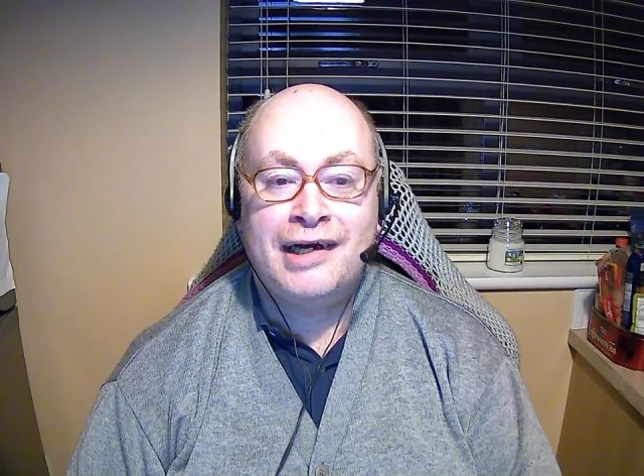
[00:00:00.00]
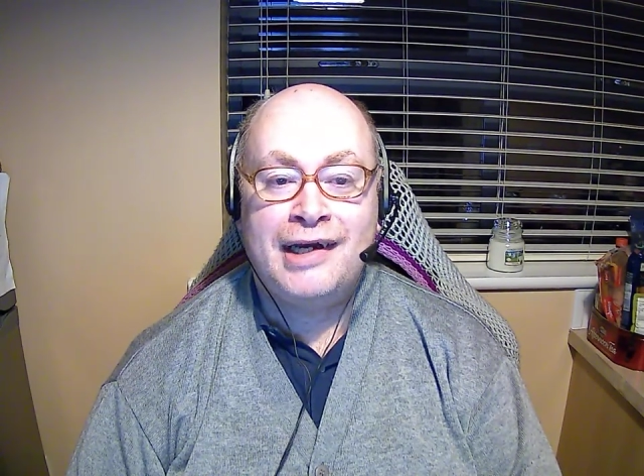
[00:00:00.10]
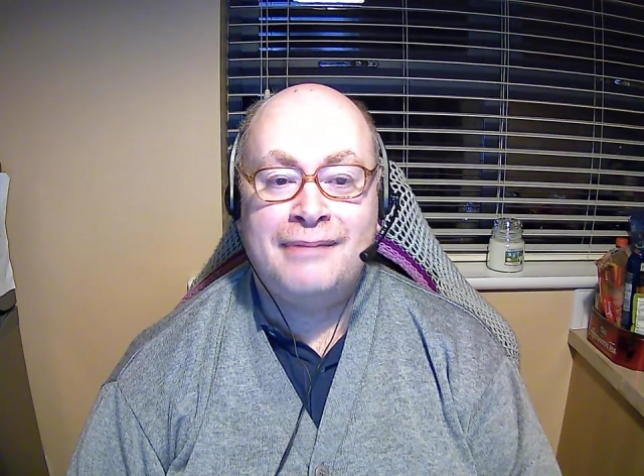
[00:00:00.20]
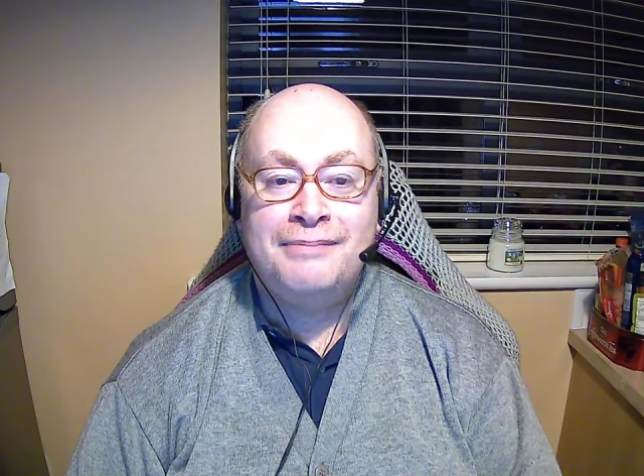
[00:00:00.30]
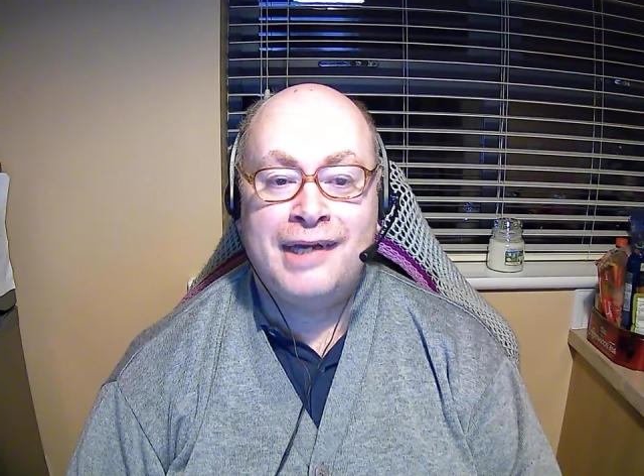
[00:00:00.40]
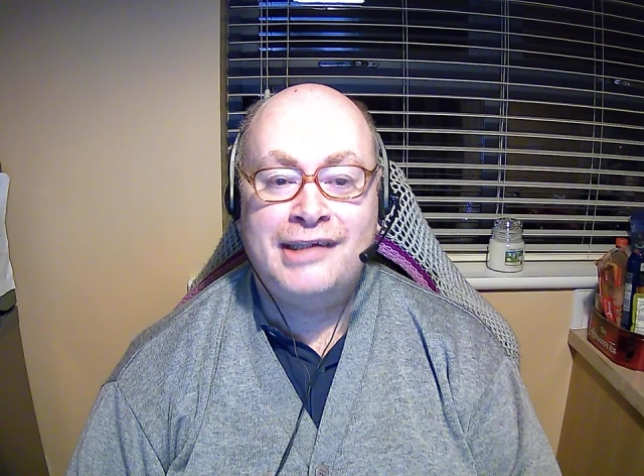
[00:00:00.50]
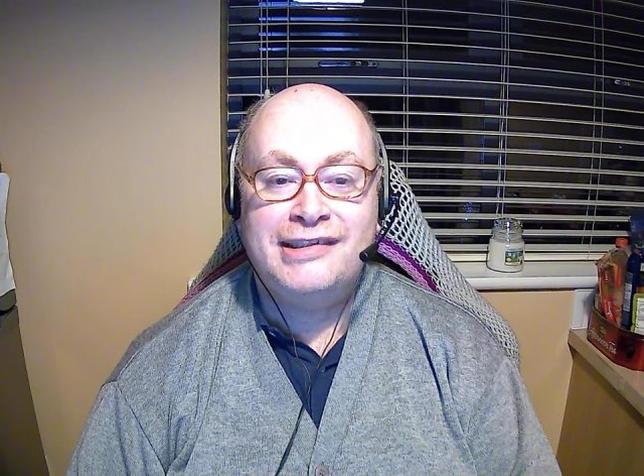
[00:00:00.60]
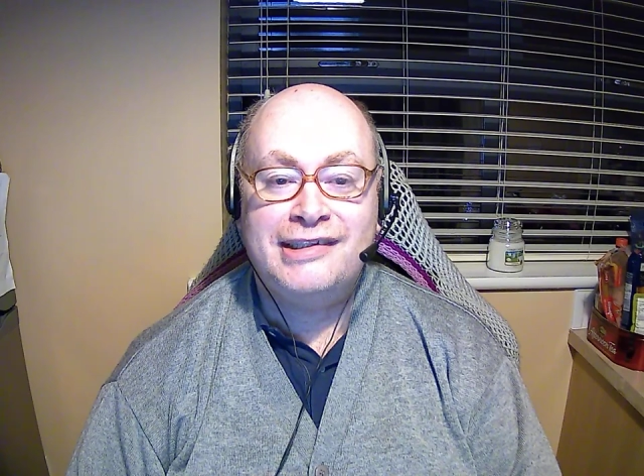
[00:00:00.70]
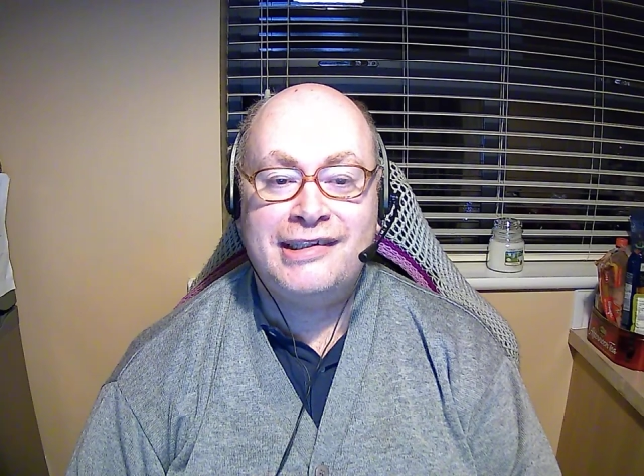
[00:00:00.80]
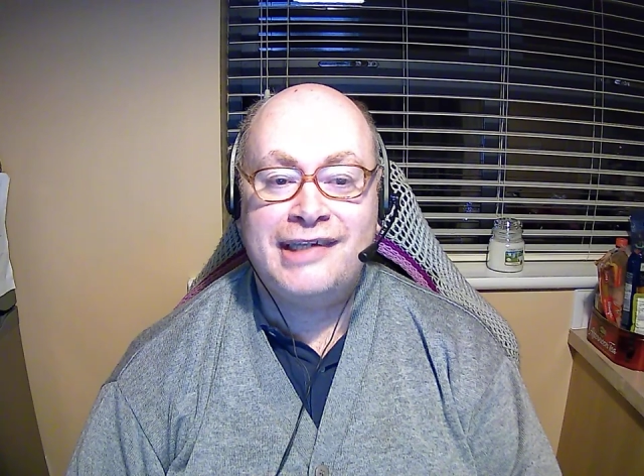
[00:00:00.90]
I am not
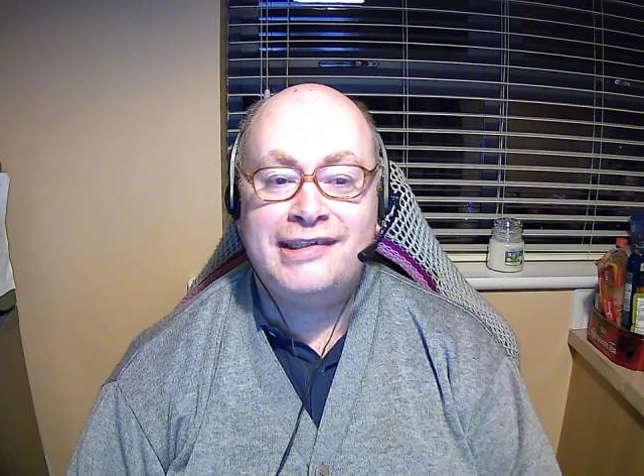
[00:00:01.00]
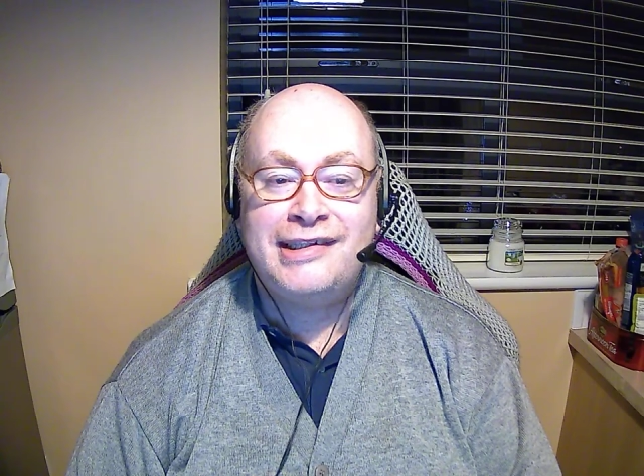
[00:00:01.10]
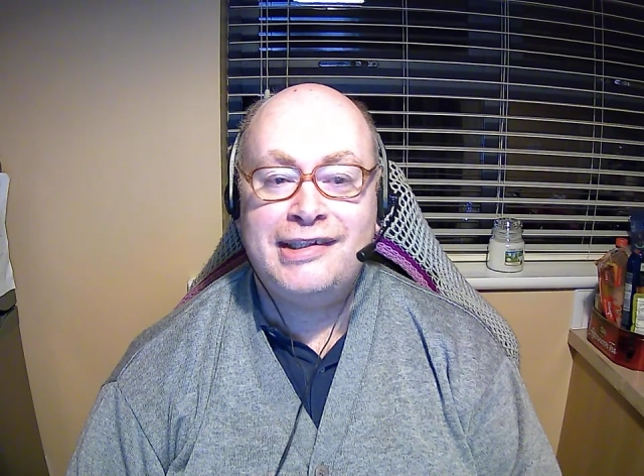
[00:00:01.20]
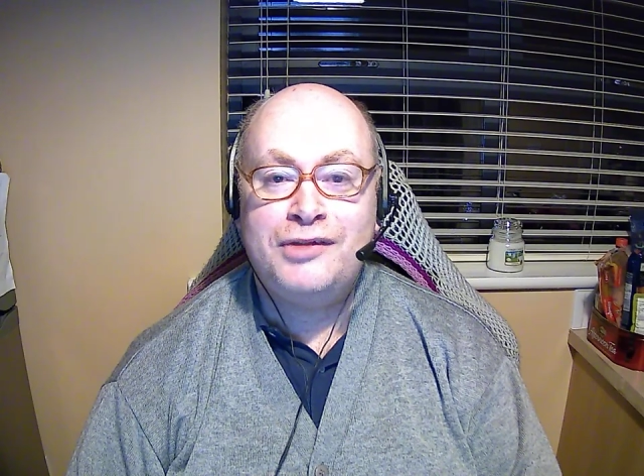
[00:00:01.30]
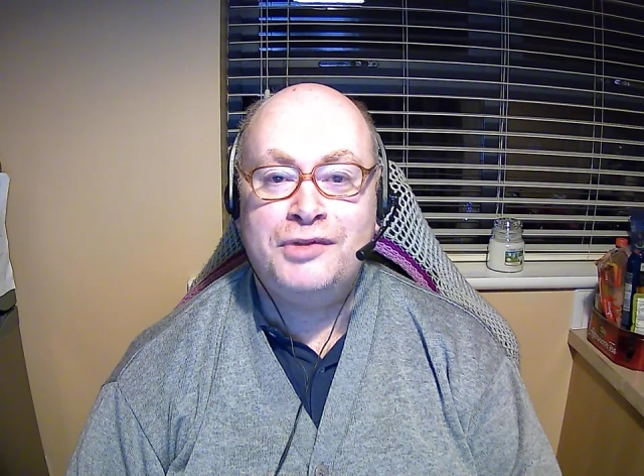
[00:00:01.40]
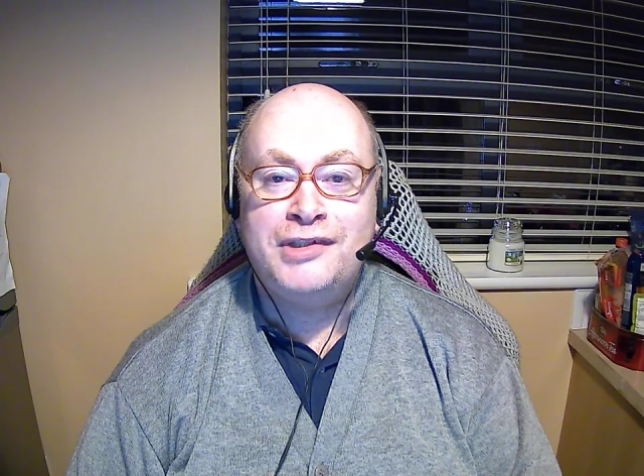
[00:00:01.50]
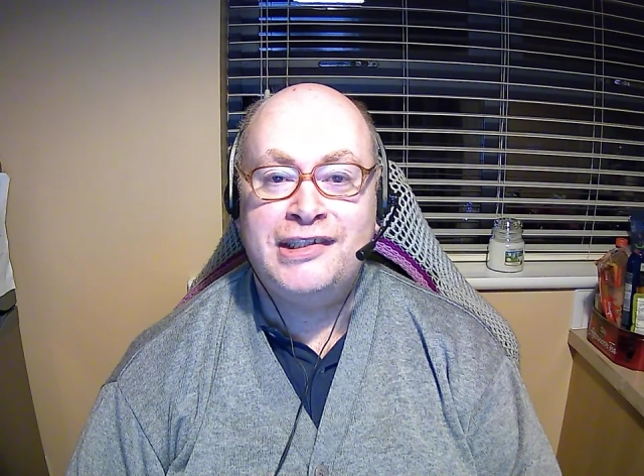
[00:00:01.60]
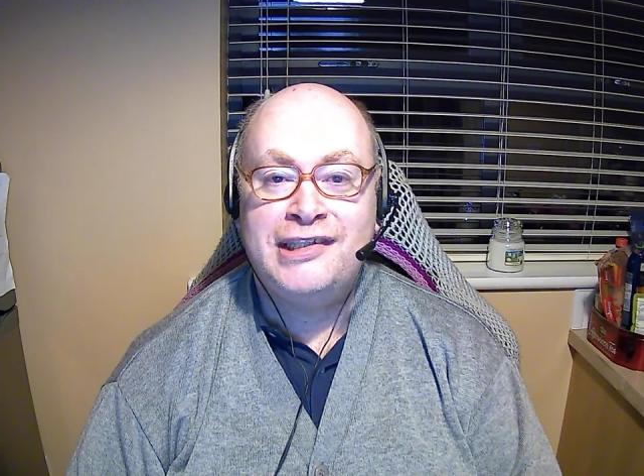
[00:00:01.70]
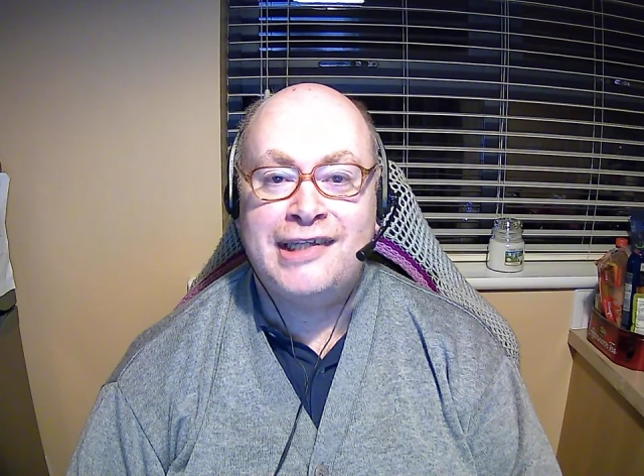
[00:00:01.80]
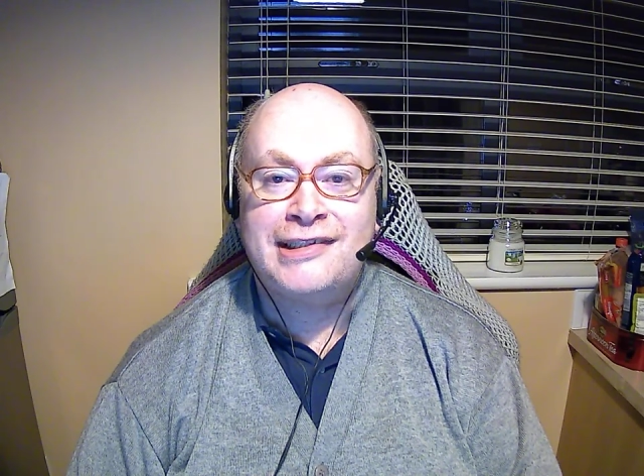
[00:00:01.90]
getting you
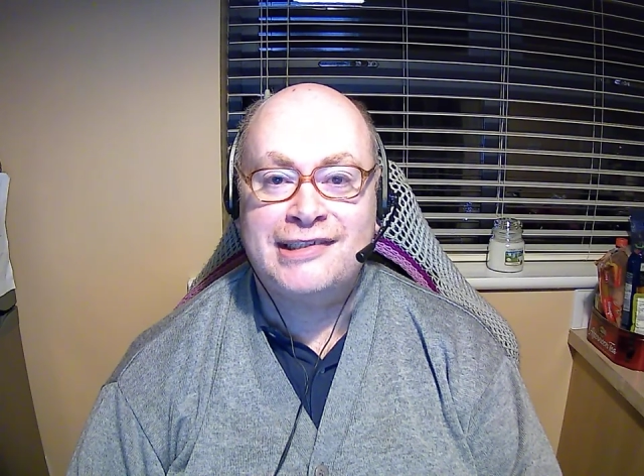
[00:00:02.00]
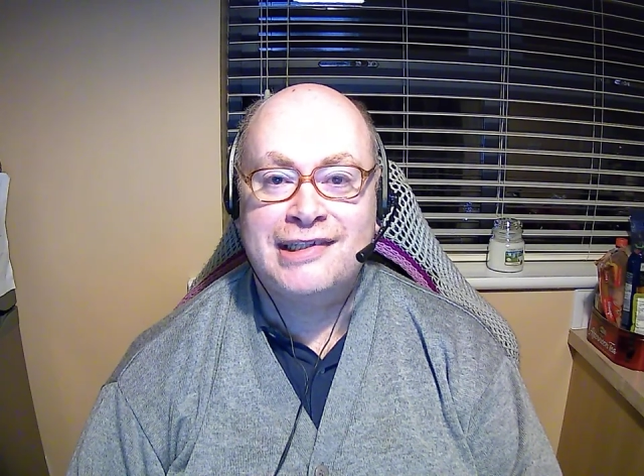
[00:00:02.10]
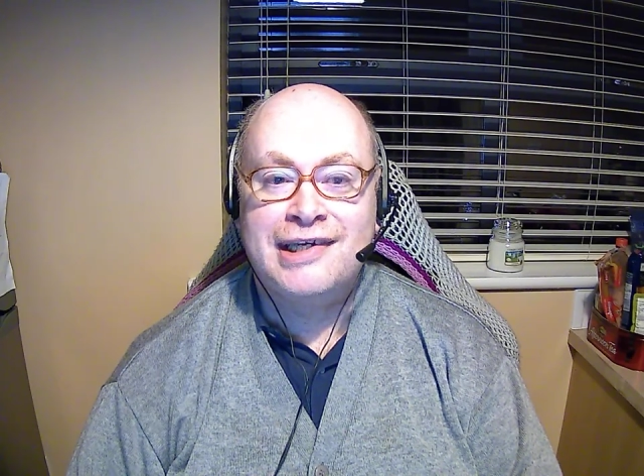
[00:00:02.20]
shit.